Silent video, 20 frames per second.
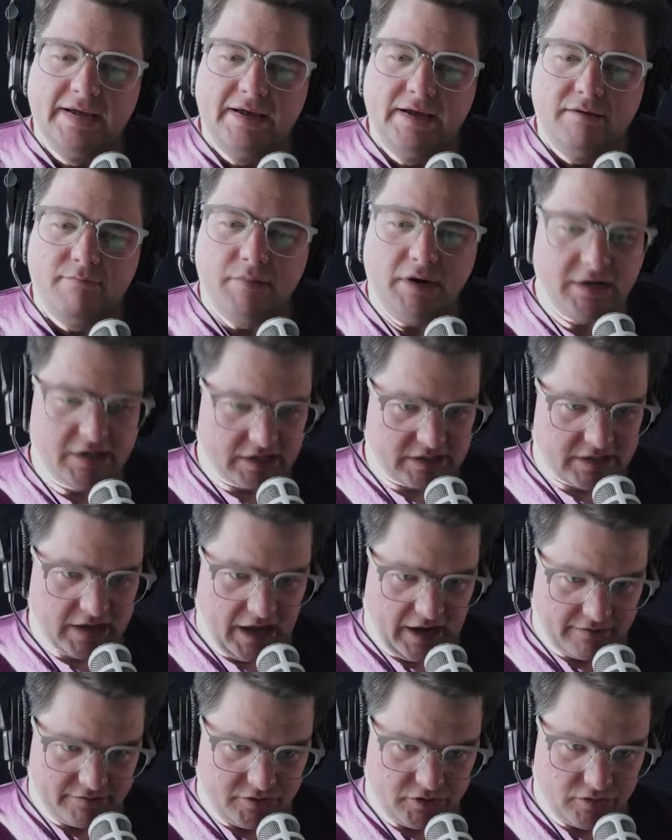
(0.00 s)
But it doesn't
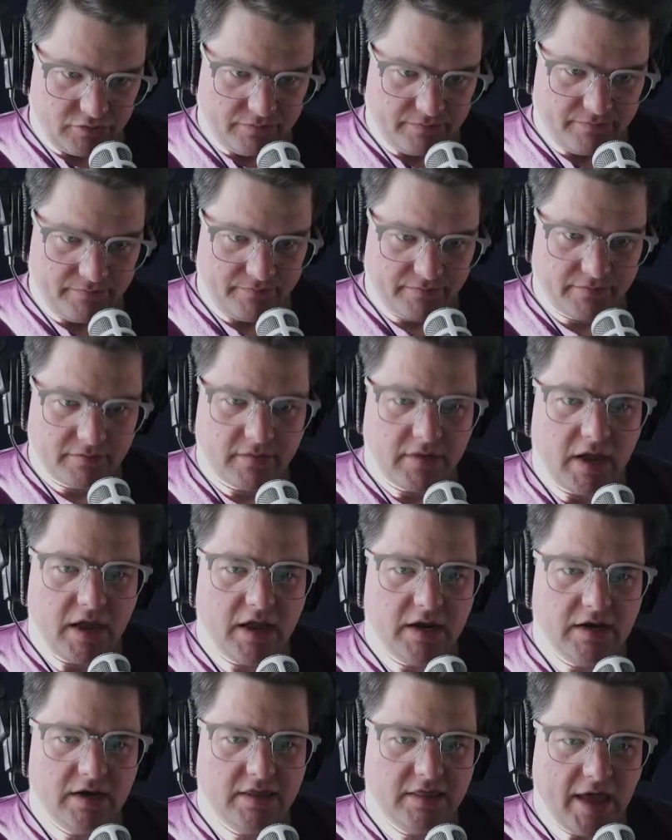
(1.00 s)
have to,
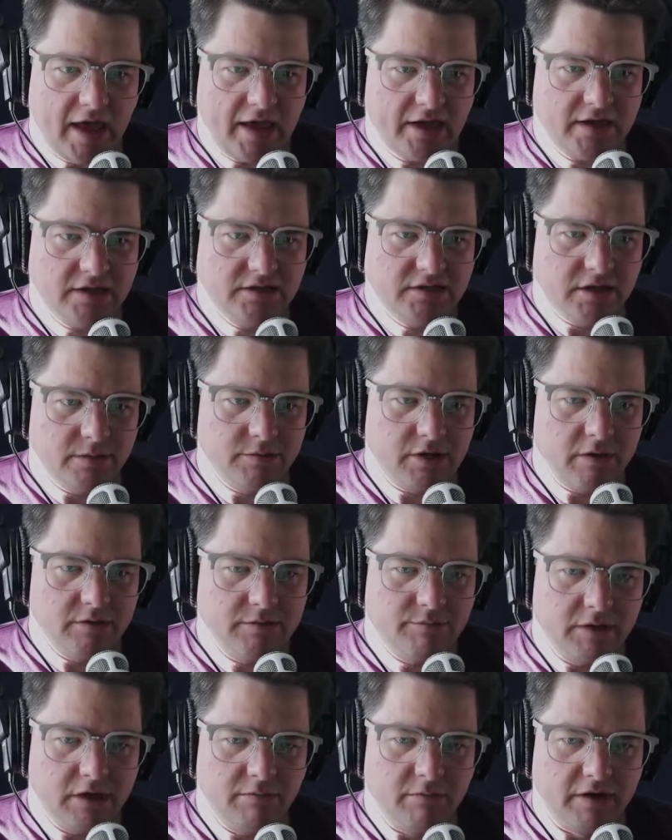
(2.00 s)
and that can sometimes
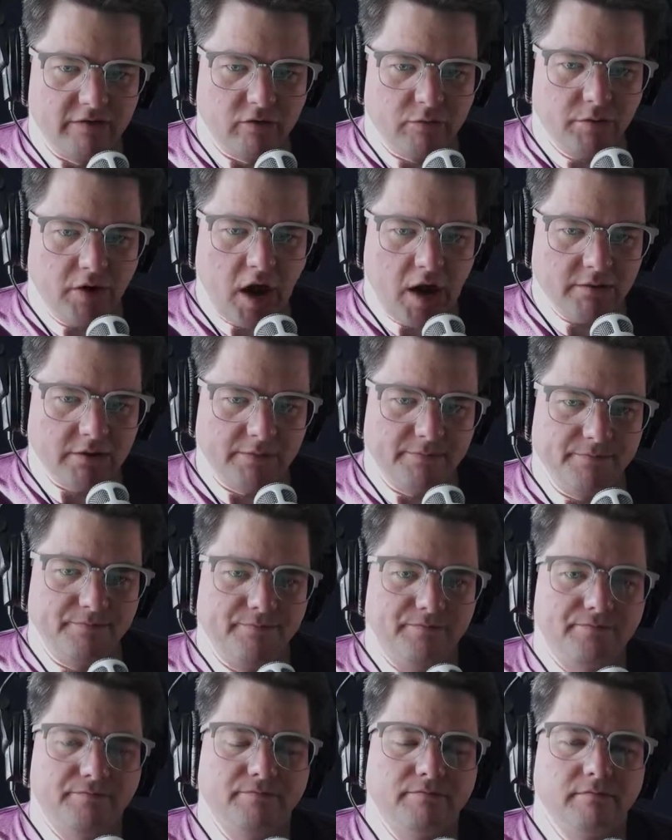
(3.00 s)
be a bit of a
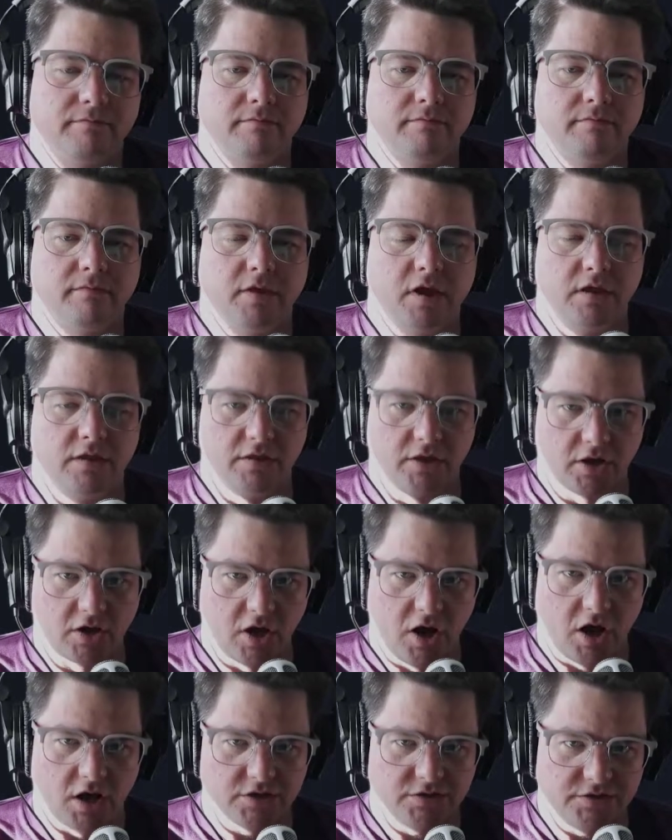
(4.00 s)
problem. The
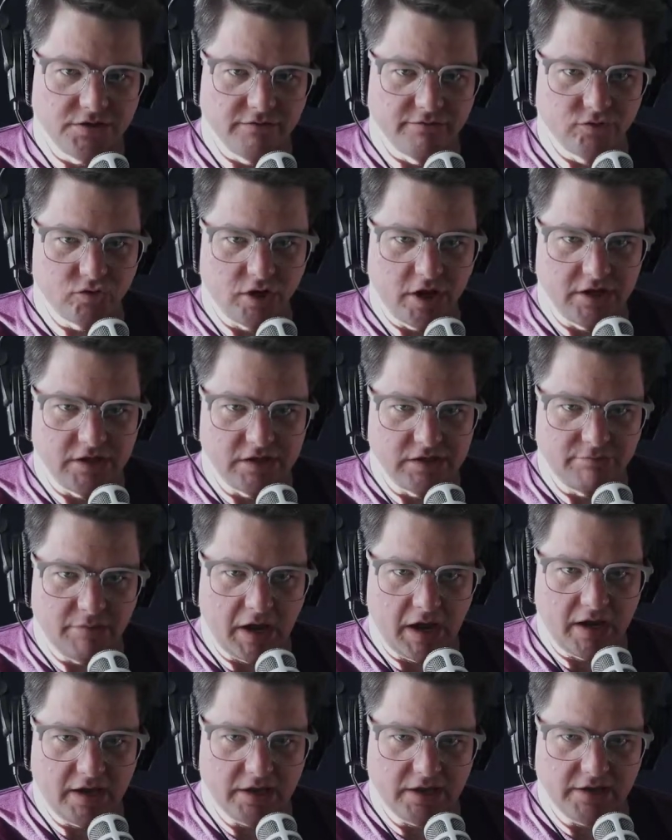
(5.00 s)
cost of
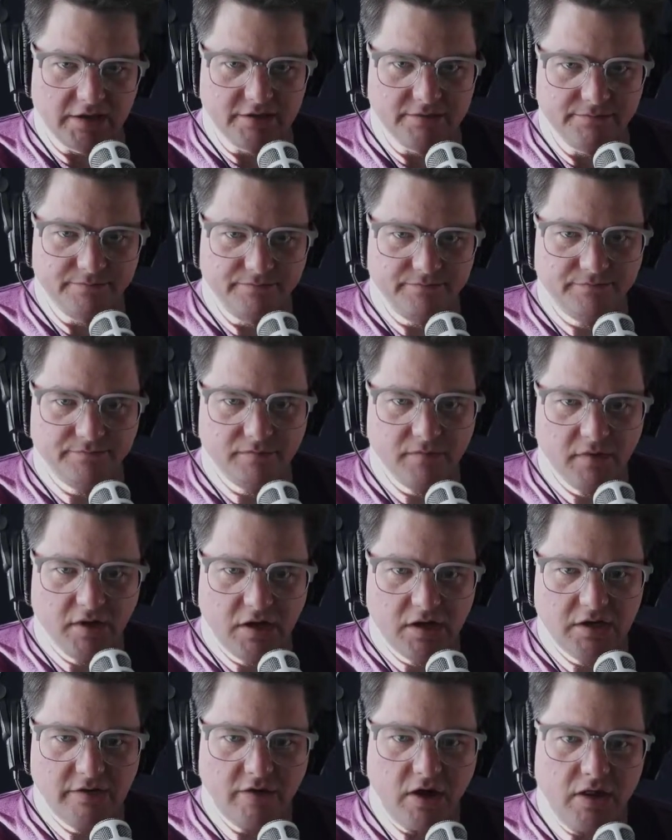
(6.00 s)
transpiling.
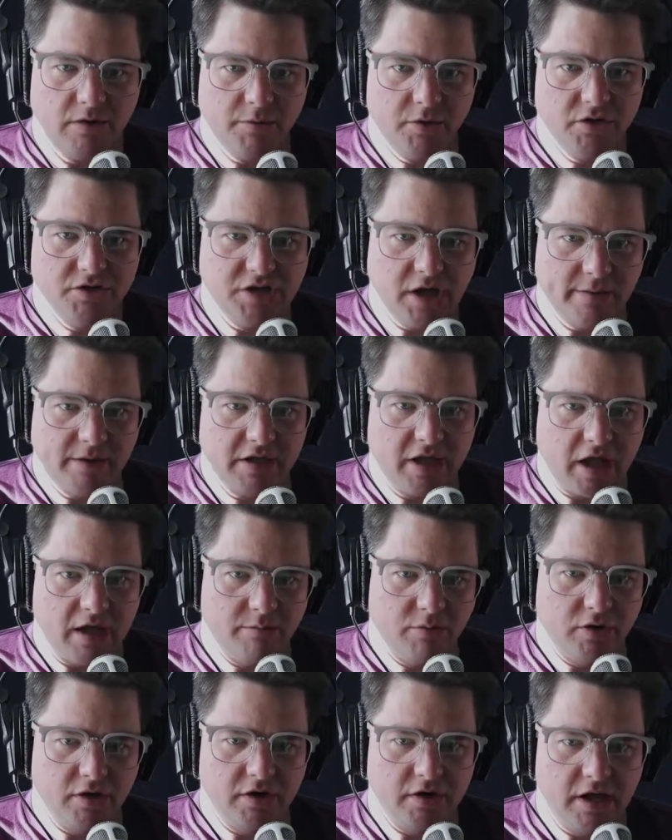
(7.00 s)
Developer Jamie K
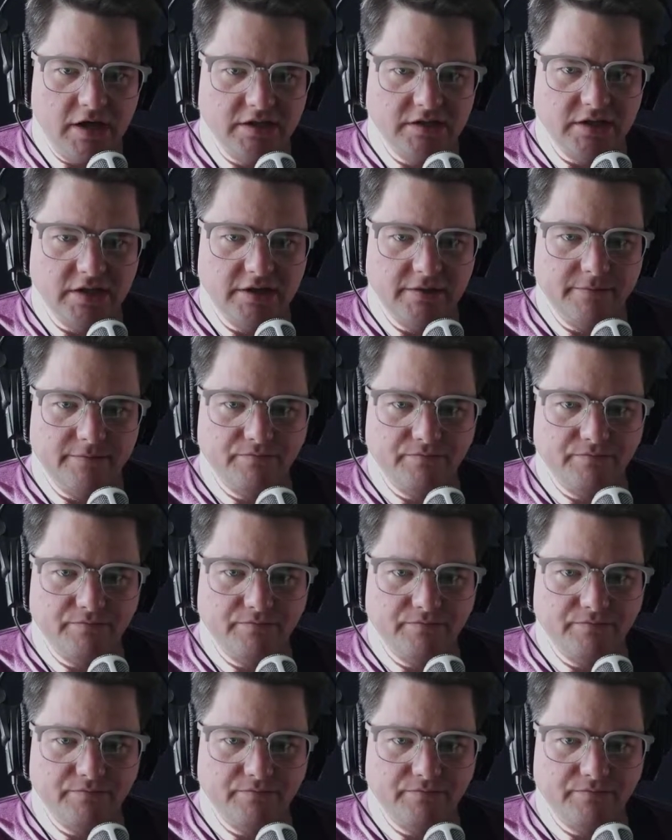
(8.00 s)
put it nicely.